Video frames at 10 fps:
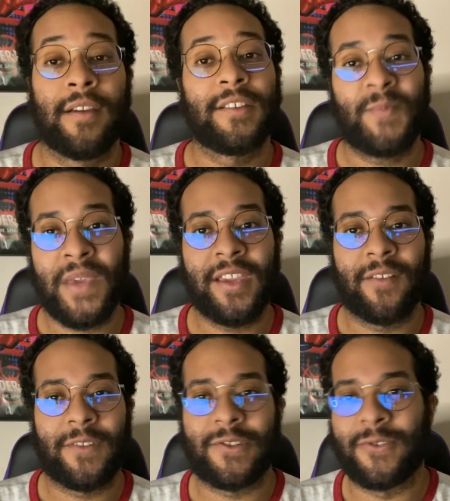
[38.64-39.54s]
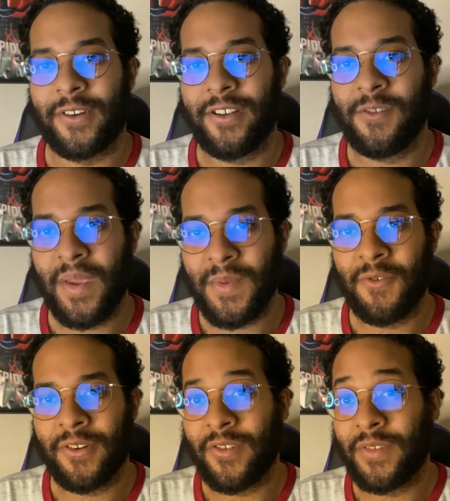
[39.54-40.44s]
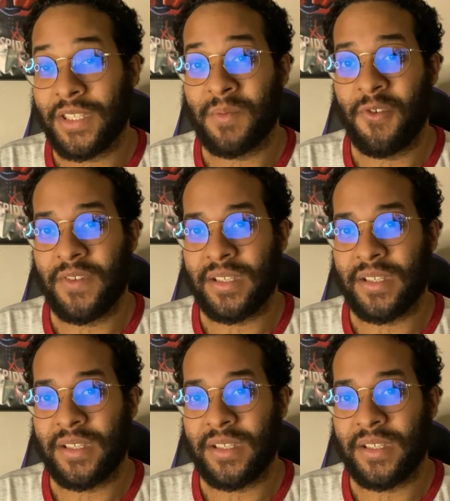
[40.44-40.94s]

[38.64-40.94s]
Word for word: Speaking of the story, you may be wondering what this movie's